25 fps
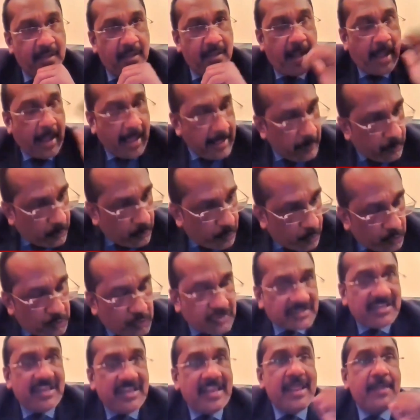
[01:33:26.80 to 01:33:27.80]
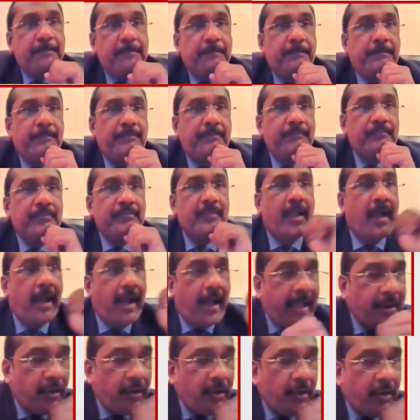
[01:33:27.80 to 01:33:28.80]
I go to sleep,
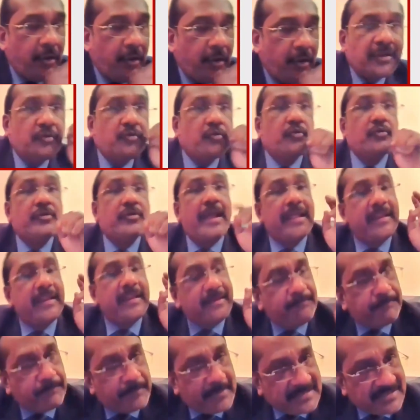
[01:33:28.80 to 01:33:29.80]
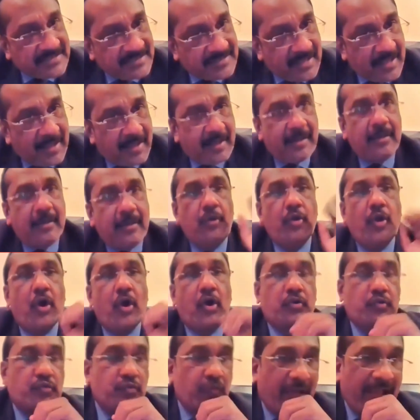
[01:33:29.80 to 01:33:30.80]
I lock the door, I press the
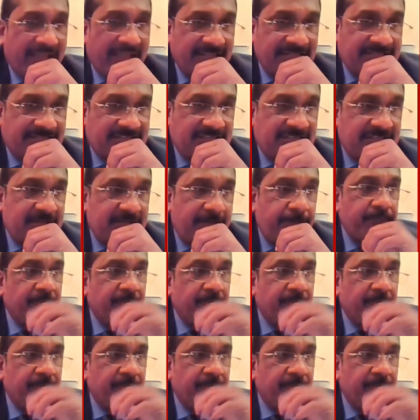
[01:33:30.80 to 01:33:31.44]
lock twice.